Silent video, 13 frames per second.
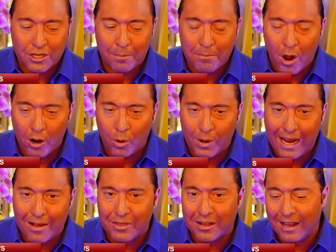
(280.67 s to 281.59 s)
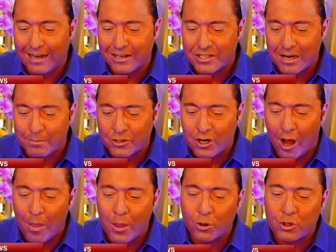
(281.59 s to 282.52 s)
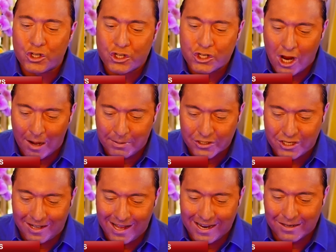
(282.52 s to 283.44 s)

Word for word: Tomorrow we have the latest numbers on those jobless